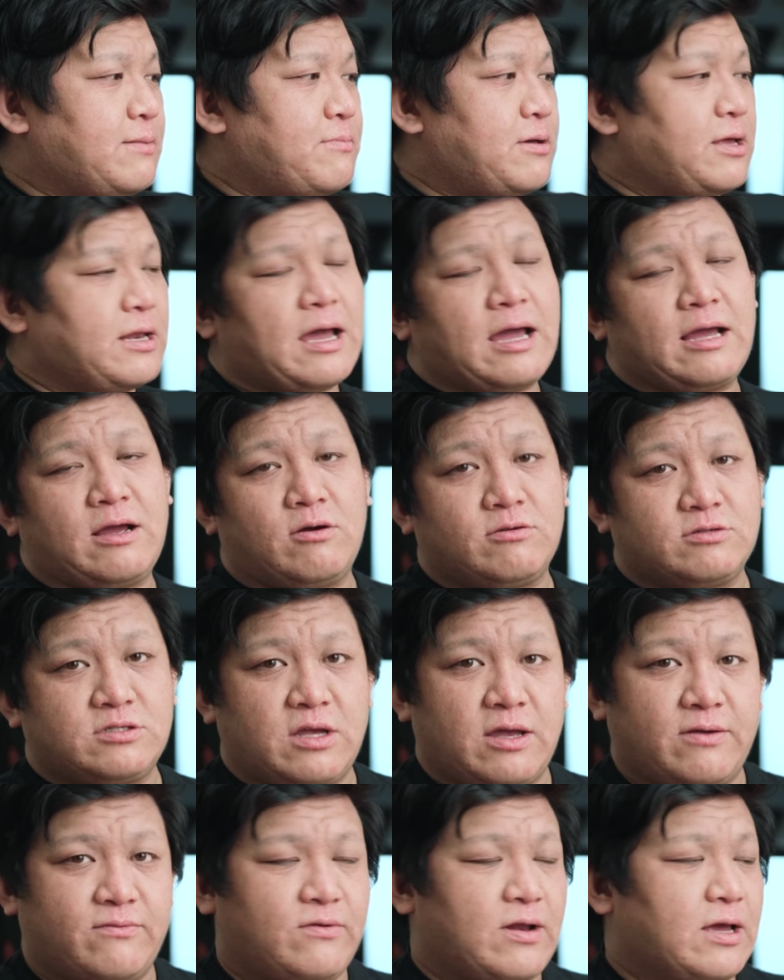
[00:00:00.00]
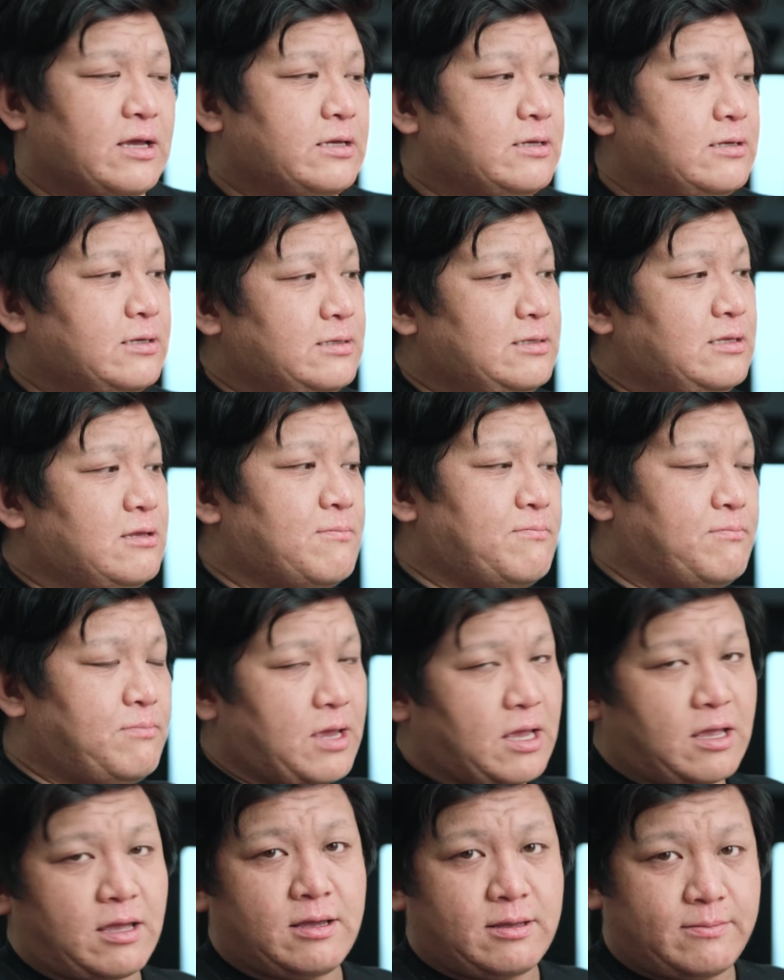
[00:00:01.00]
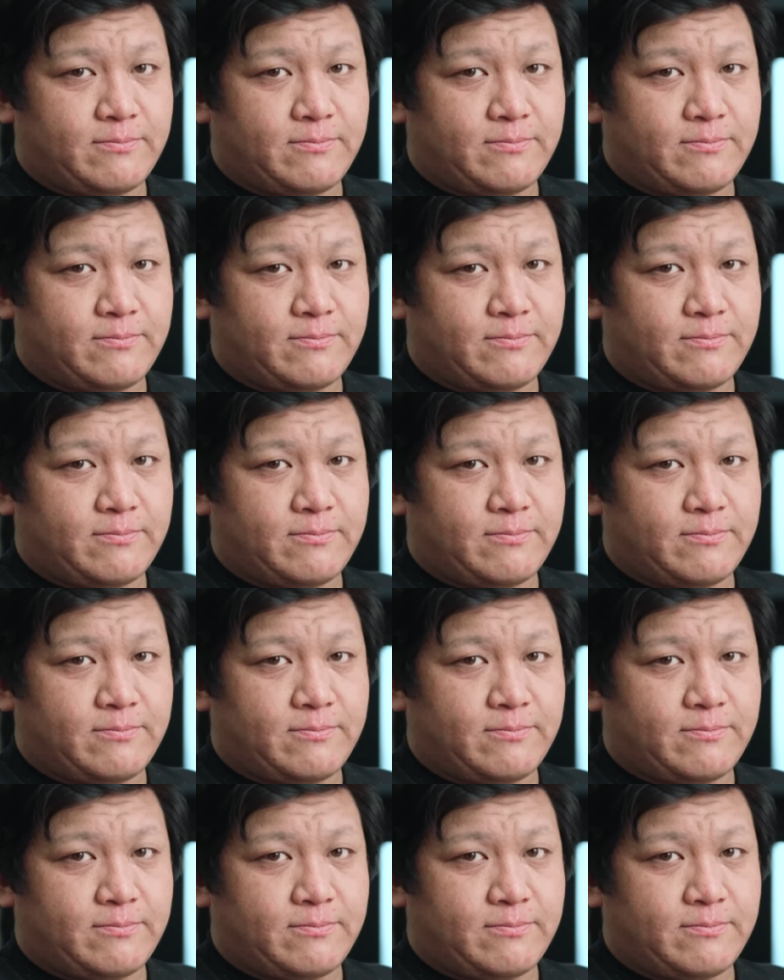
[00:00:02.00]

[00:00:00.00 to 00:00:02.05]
but I also have like the big